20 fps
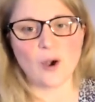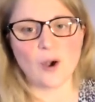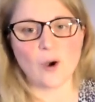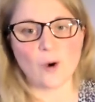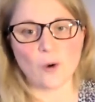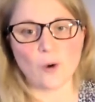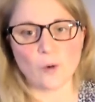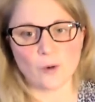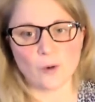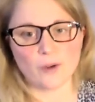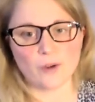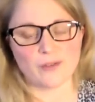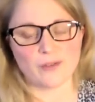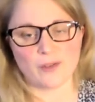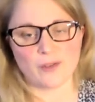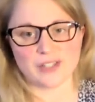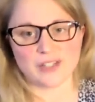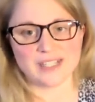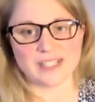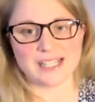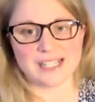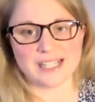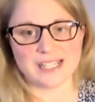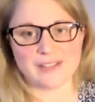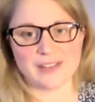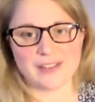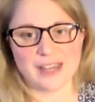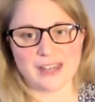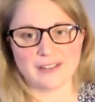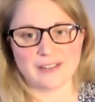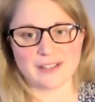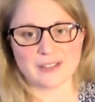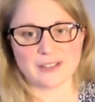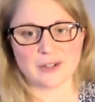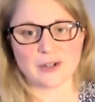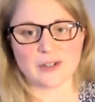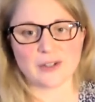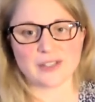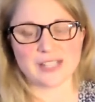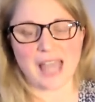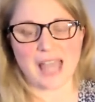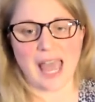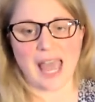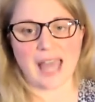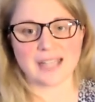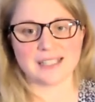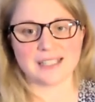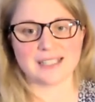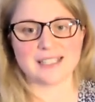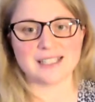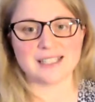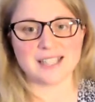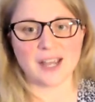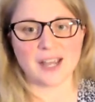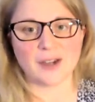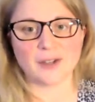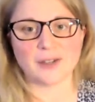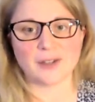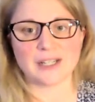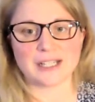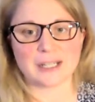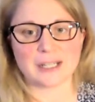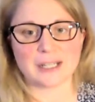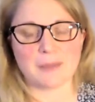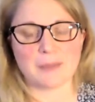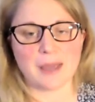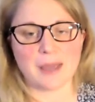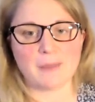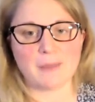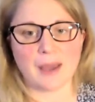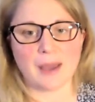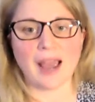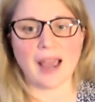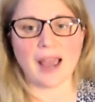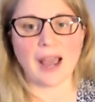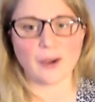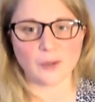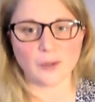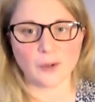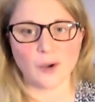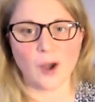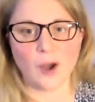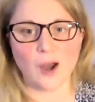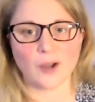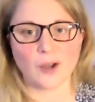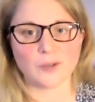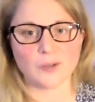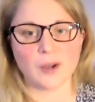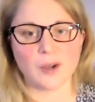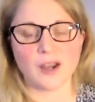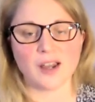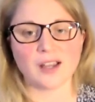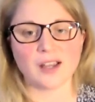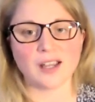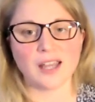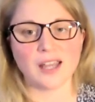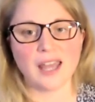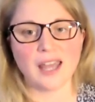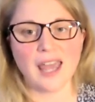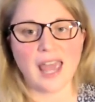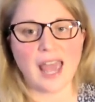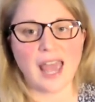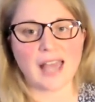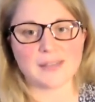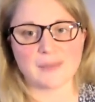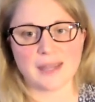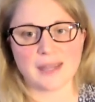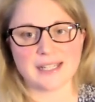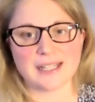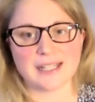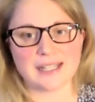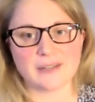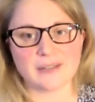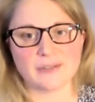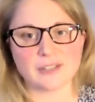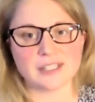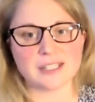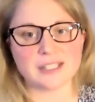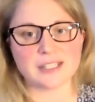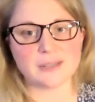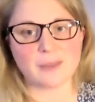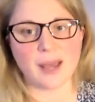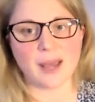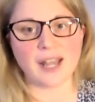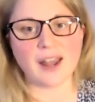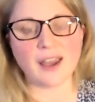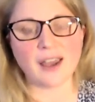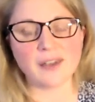all of the volunteers for hearing dogs and to tell you a little bit about how your hard work has made a difference to my life.